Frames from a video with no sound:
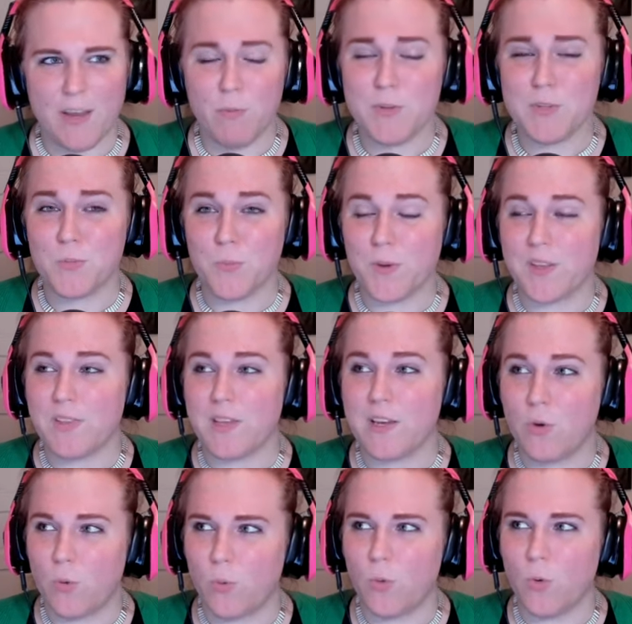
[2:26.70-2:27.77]
it was
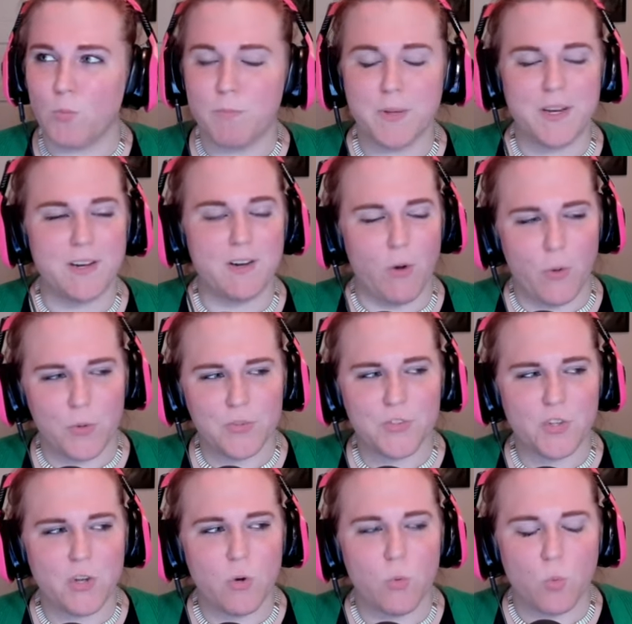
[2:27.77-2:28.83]
really cool, but it
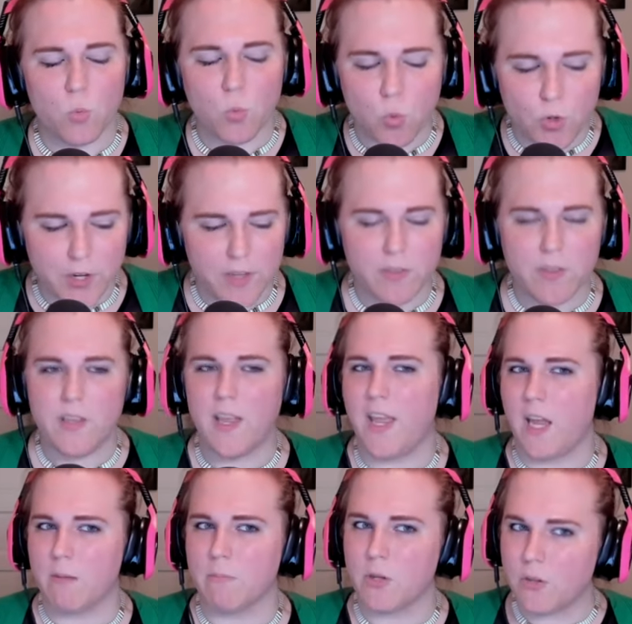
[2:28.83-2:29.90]
also really
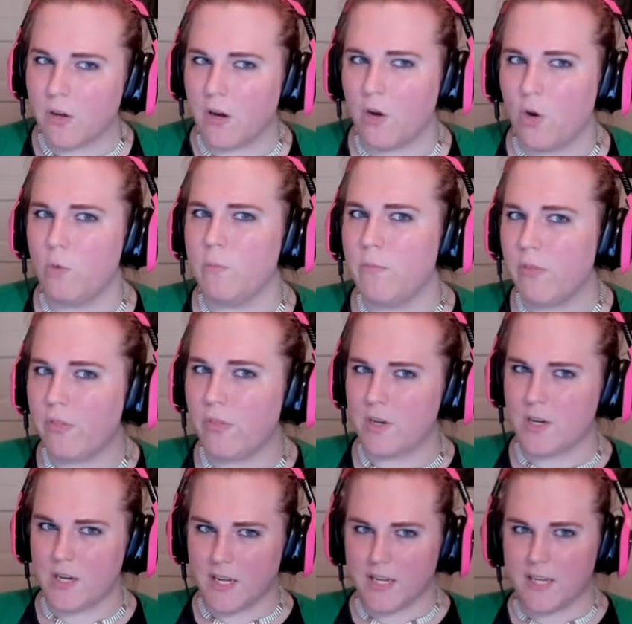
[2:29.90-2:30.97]
hammered home
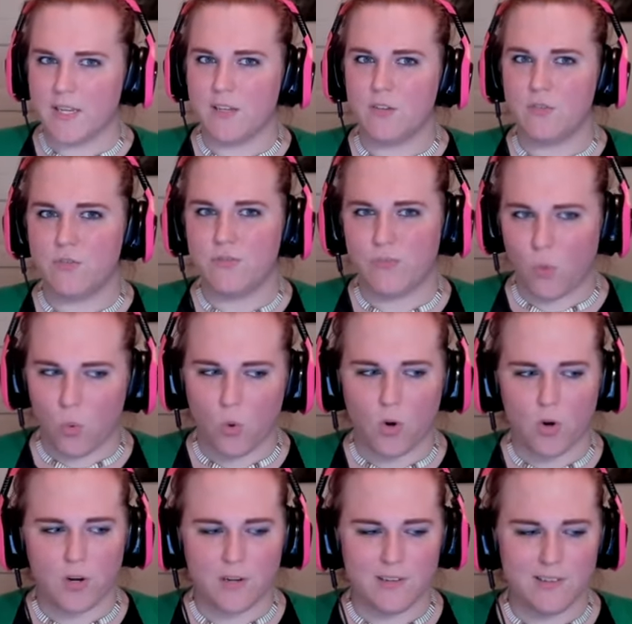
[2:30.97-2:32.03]
the need
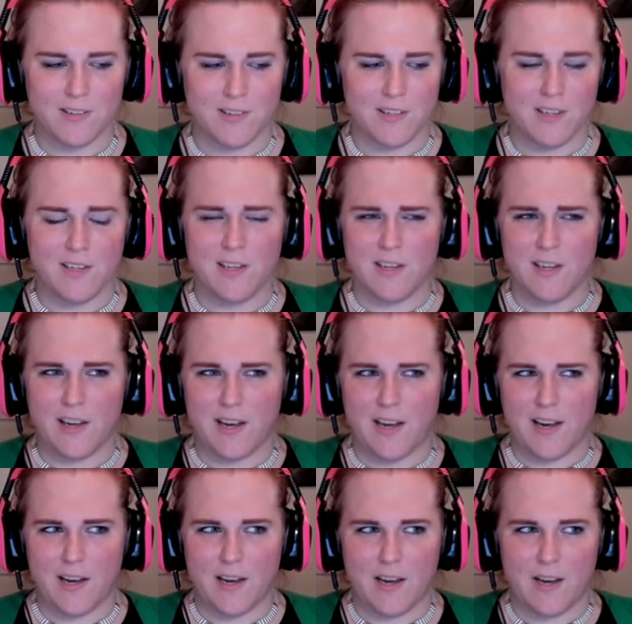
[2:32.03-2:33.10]
for
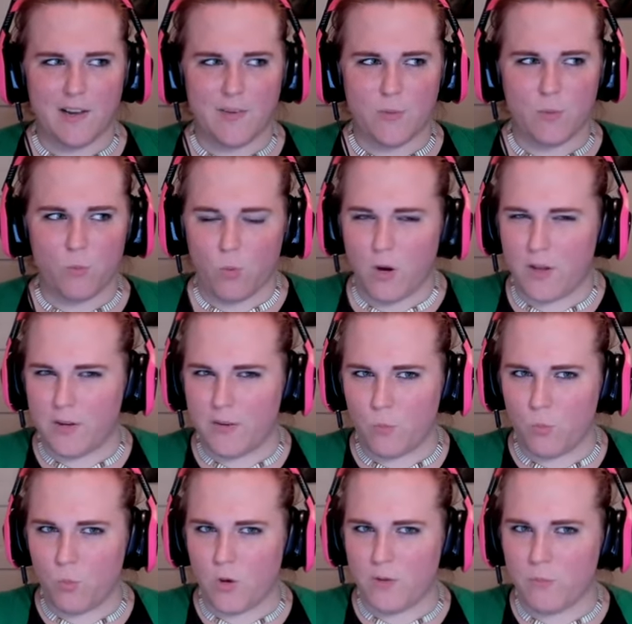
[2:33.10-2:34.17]
uh, what
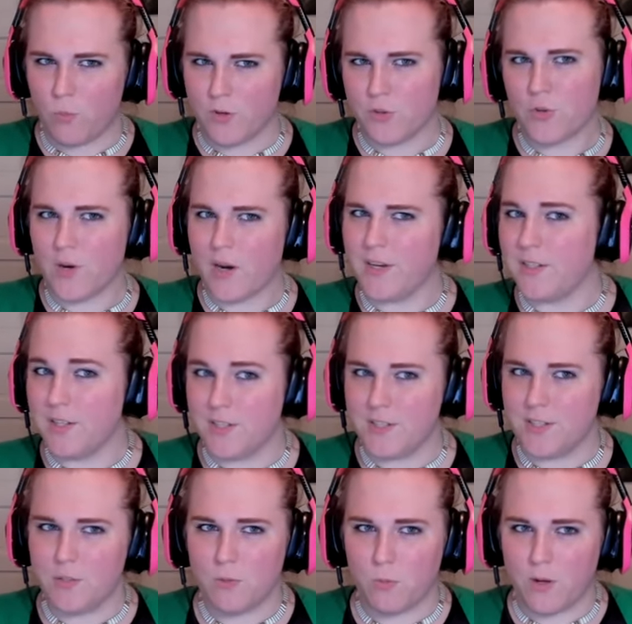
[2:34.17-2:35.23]
what we're trying to
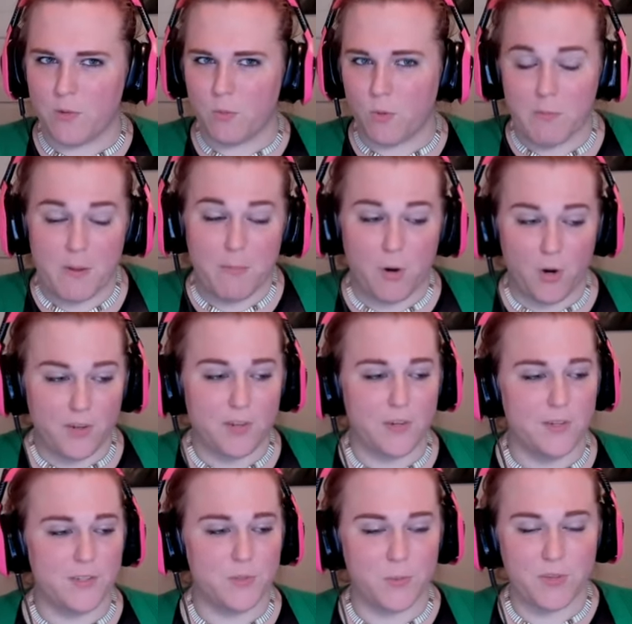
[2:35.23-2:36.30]
do, what what yeah. my
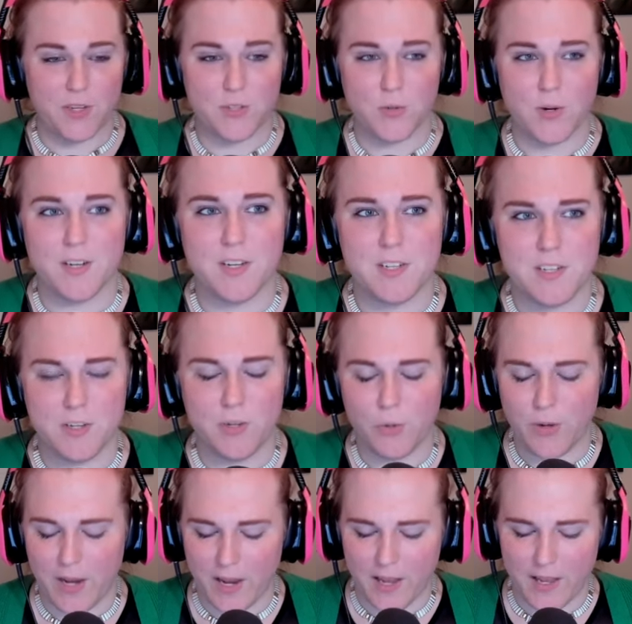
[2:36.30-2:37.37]
partner is really trying to
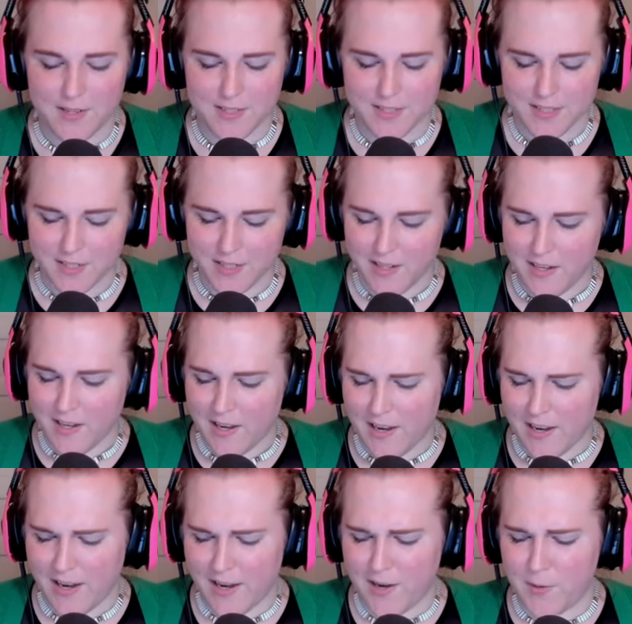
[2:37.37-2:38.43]
do, and
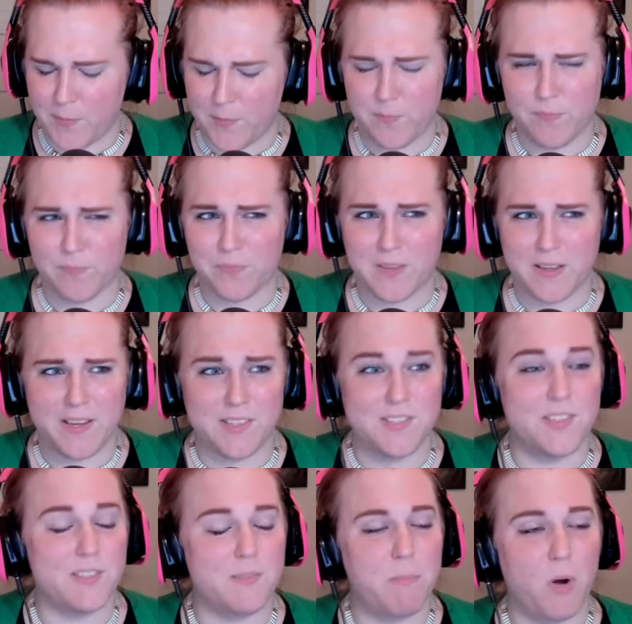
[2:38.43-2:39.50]
um,
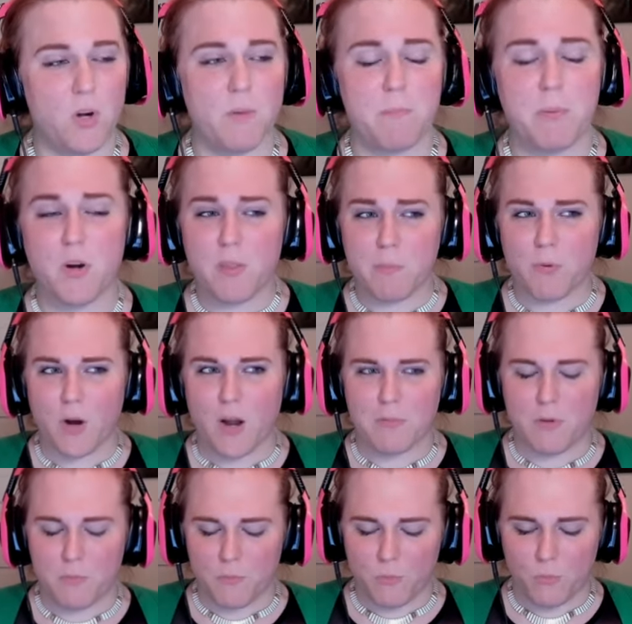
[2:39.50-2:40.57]
because part part of the
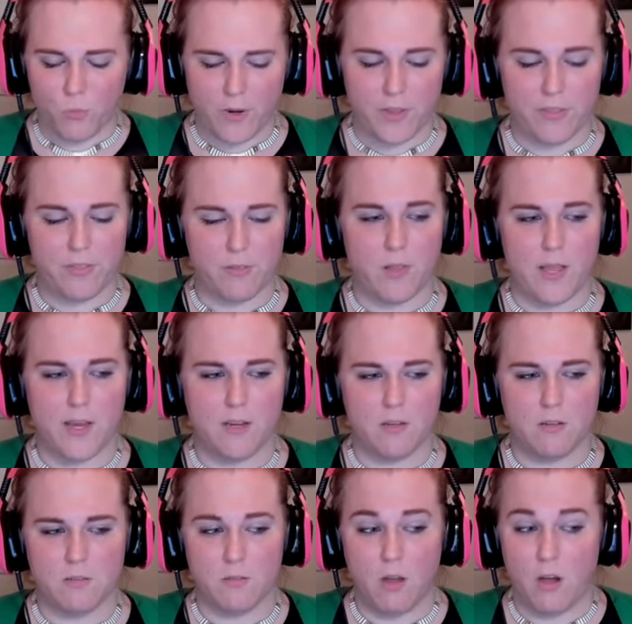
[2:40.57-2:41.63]
problem with like
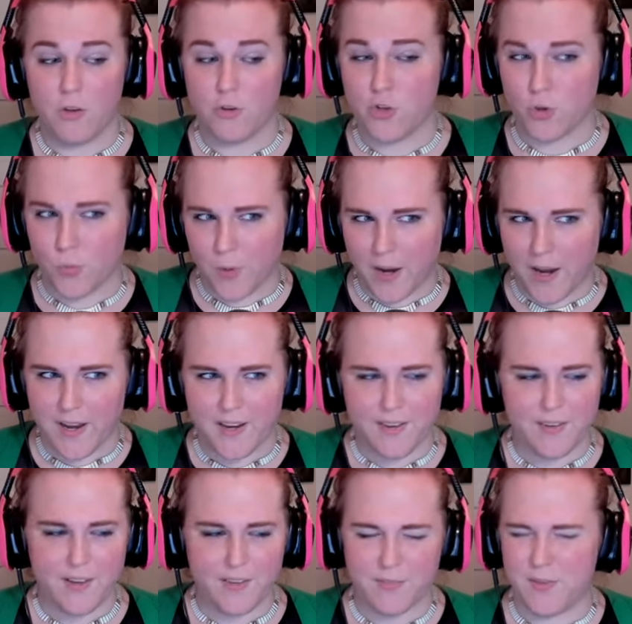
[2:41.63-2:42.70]

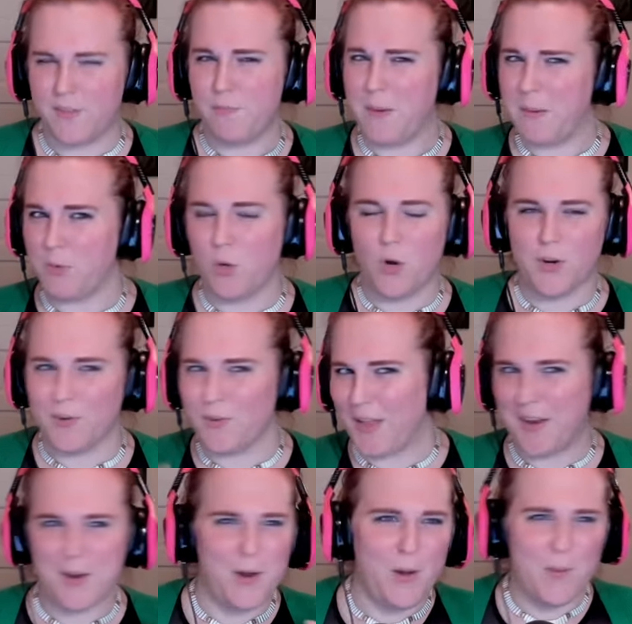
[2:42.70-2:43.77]
lingerie, if if people aren't
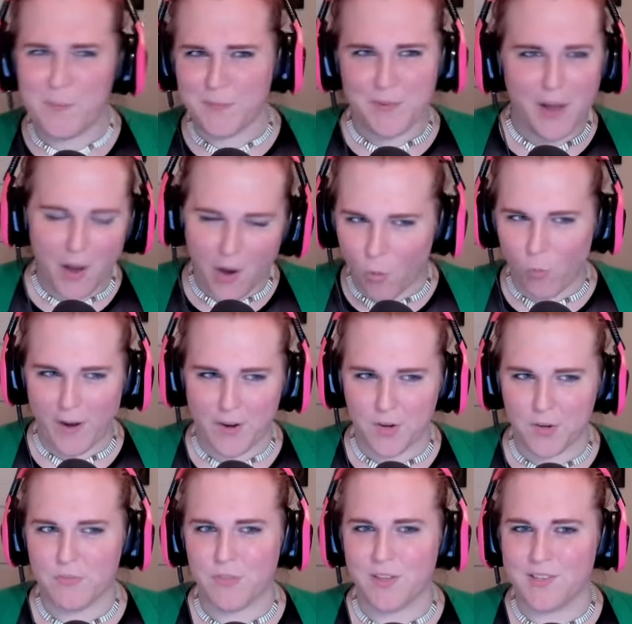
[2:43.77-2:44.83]
like
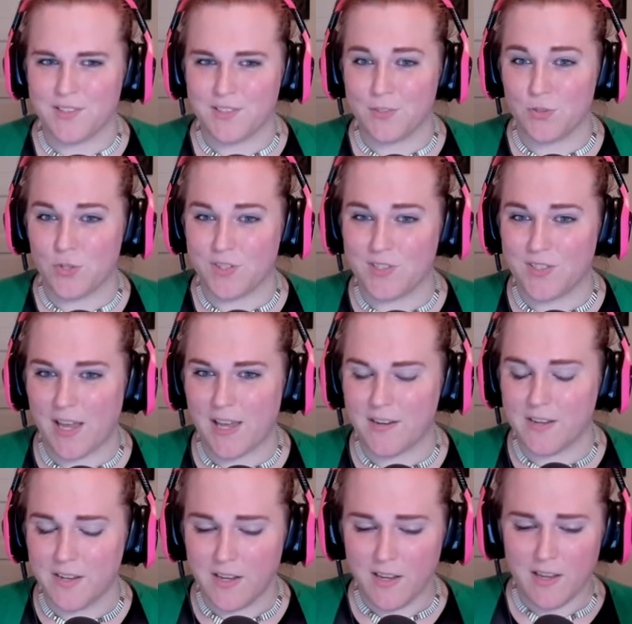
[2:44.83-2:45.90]
aware of this, is just
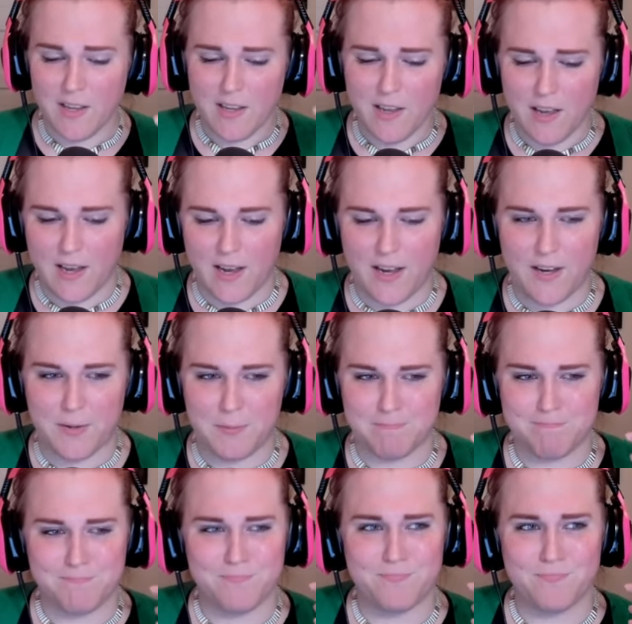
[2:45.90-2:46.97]
that
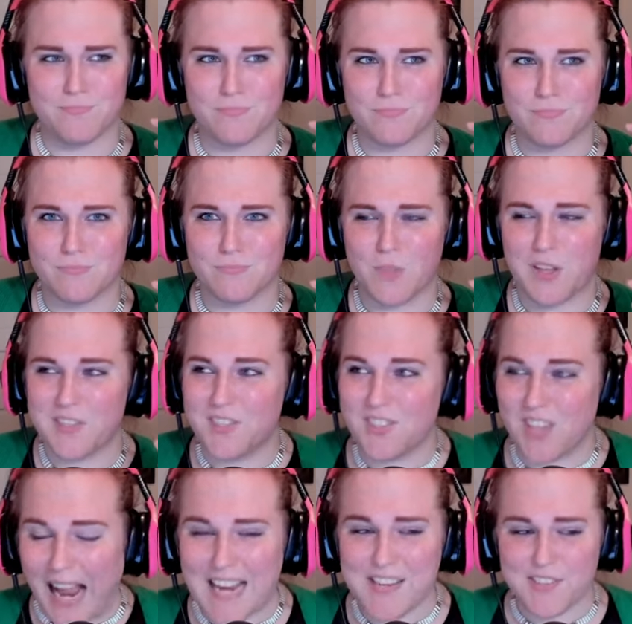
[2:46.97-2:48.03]
um,
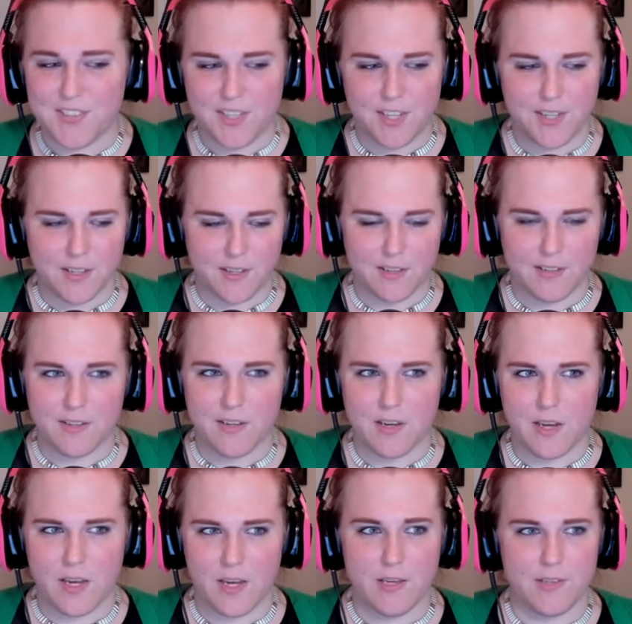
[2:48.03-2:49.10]
sizing
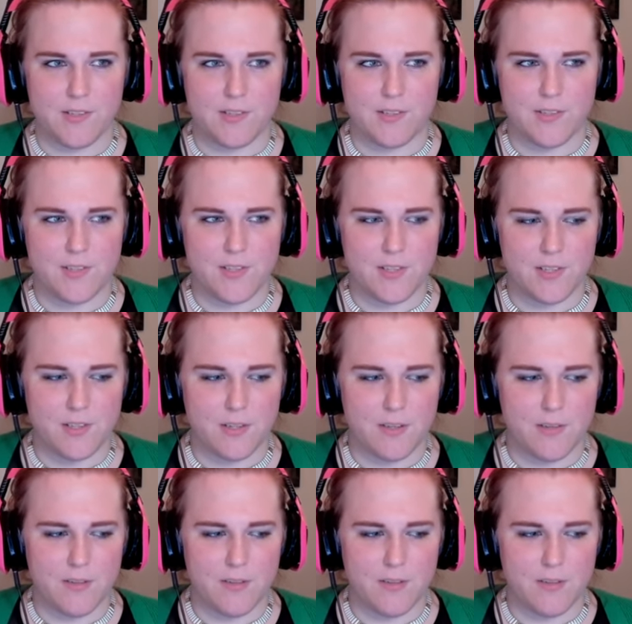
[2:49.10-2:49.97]
is